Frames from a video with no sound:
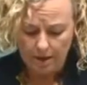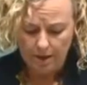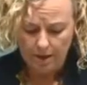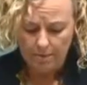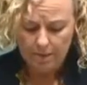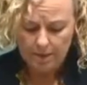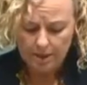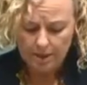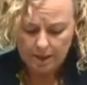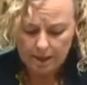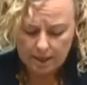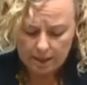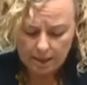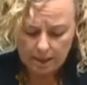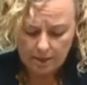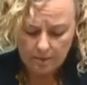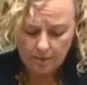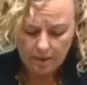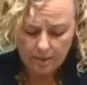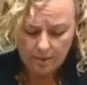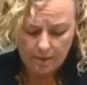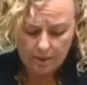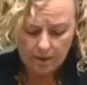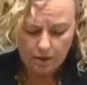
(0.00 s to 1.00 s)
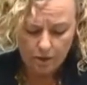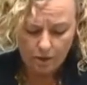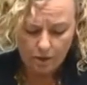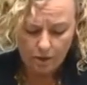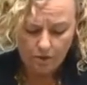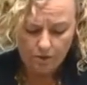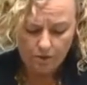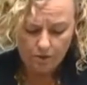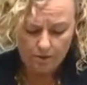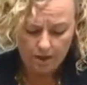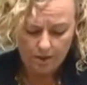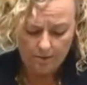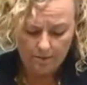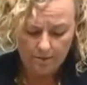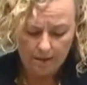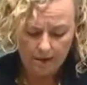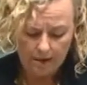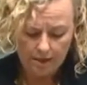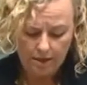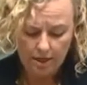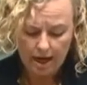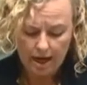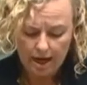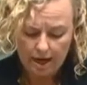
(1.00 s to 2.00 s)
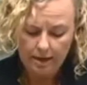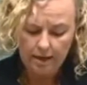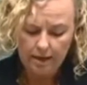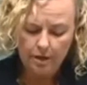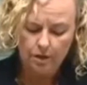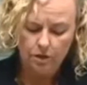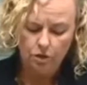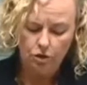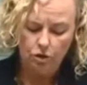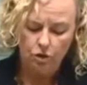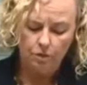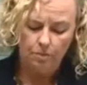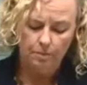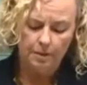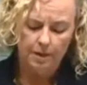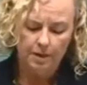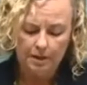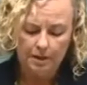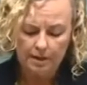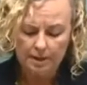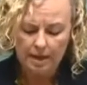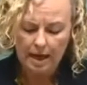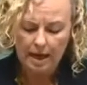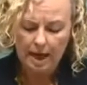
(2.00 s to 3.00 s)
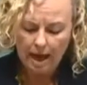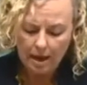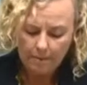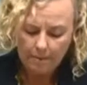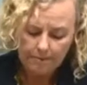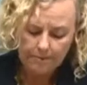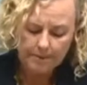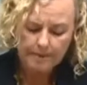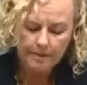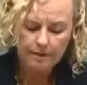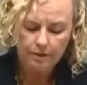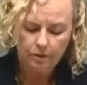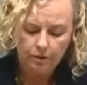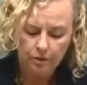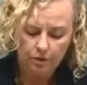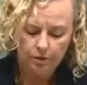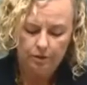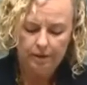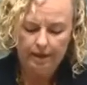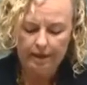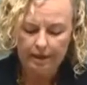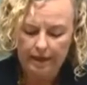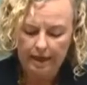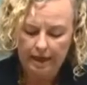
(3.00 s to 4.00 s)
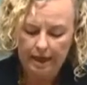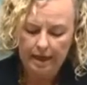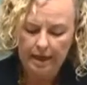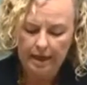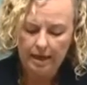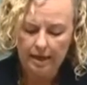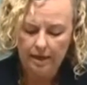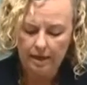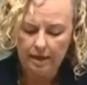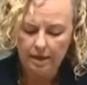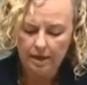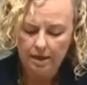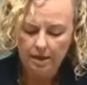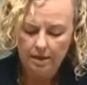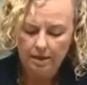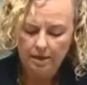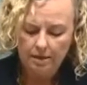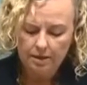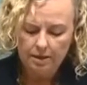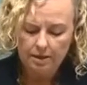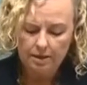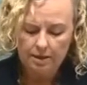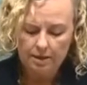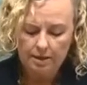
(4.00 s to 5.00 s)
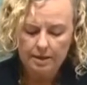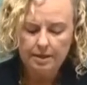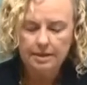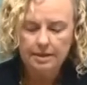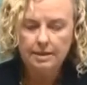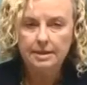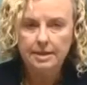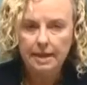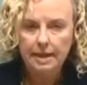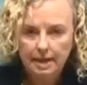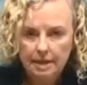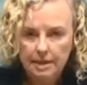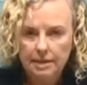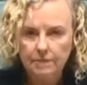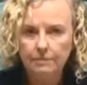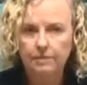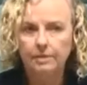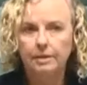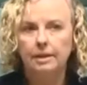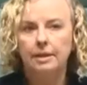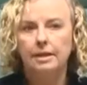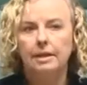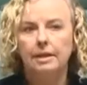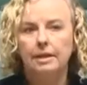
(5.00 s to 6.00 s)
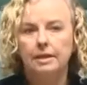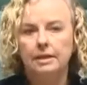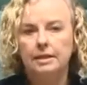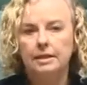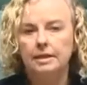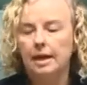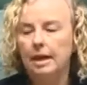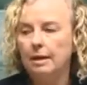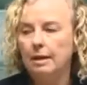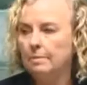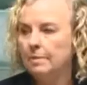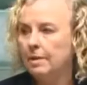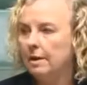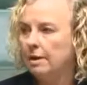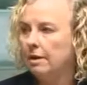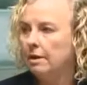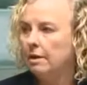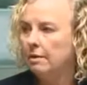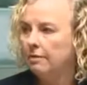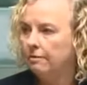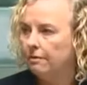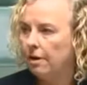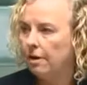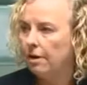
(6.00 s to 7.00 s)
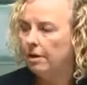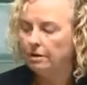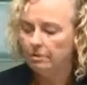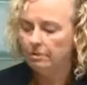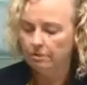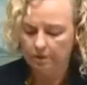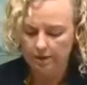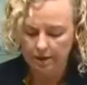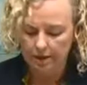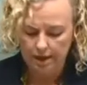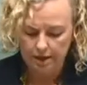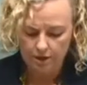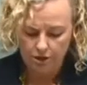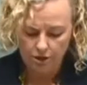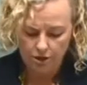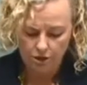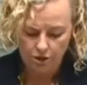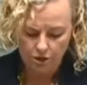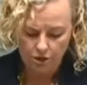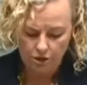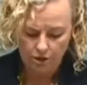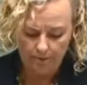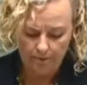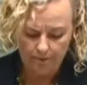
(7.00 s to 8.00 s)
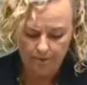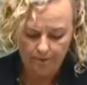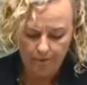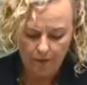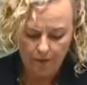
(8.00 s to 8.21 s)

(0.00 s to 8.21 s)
particularly when we know that maintaining a job is absolutely key to successfully escaping a violent relationship.